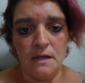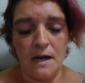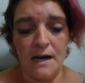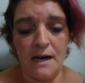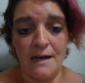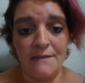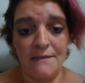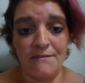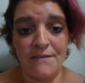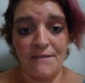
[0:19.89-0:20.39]

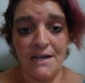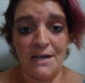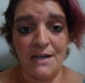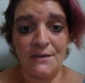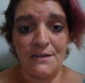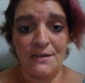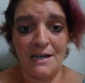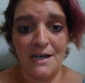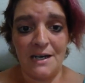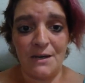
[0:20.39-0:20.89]
I
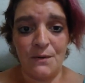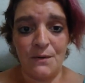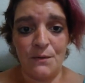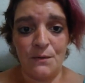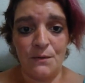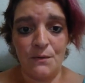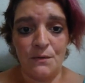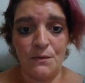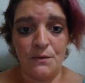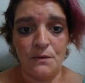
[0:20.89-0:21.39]
found
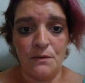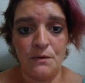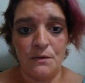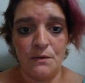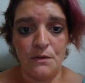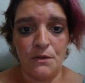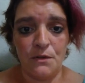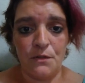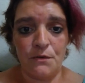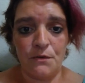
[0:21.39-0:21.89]
out
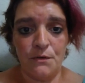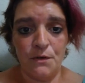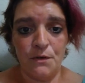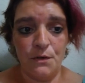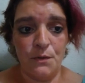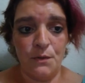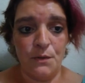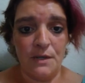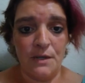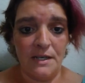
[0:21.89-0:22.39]

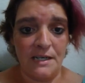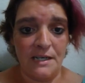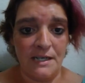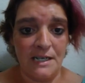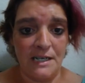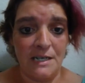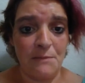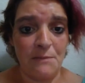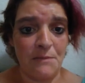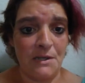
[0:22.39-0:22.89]
through an
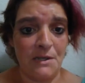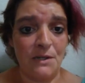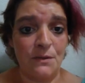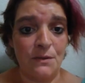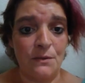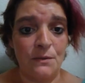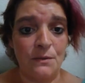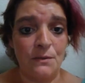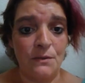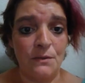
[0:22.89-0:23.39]

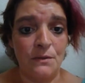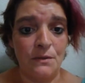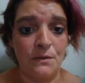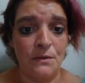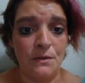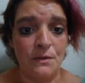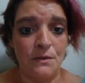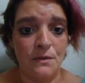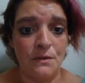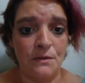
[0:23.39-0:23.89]
email
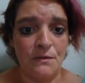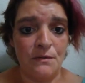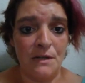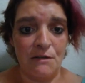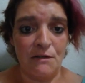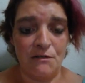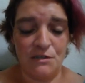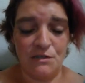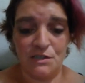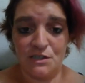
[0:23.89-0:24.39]

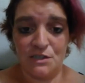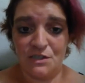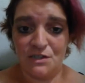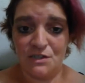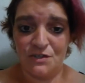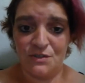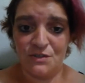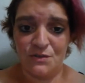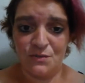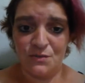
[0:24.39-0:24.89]
that was
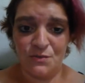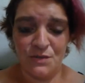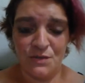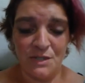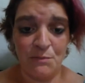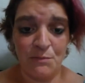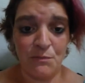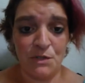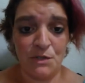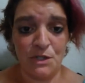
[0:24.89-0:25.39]

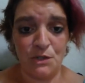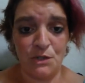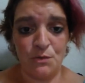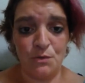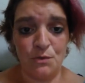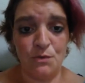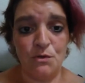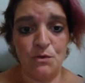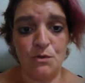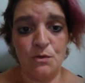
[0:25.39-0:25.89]
extremely
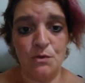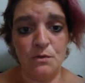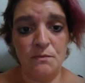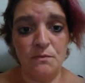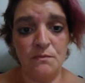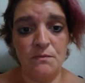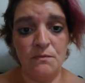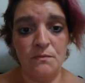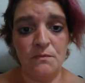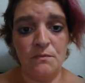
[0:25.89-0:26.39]
cruel.
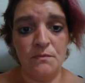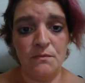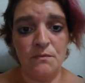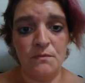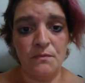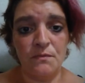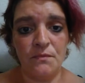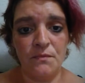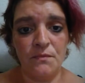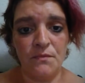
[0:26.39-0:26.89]

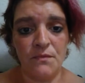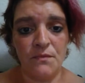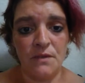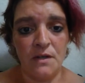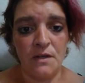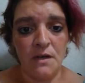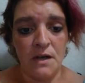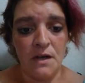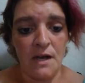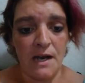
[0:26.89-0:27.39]

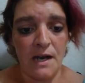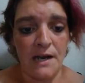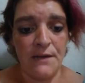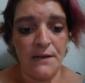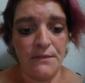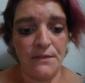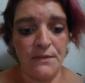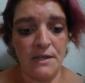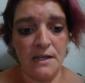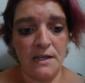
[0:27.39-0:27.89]

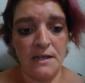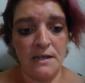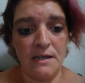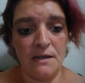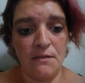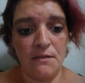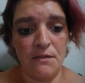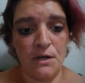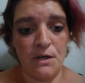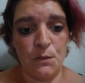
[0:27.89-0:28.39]
And
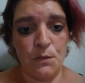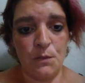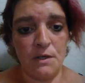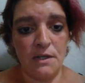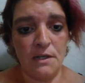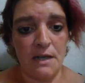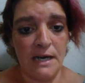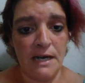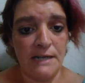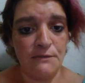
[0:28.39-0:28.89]
then there were
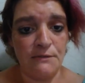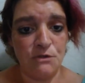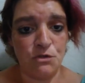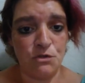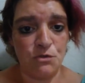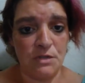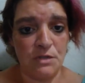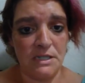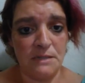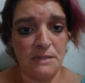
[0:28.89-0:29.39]
live
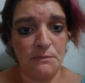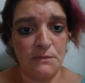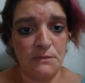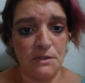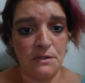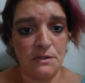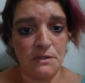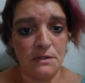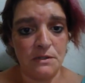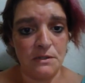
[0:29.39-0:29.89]

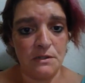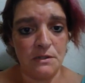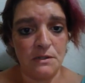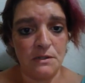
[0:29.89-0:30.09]
streams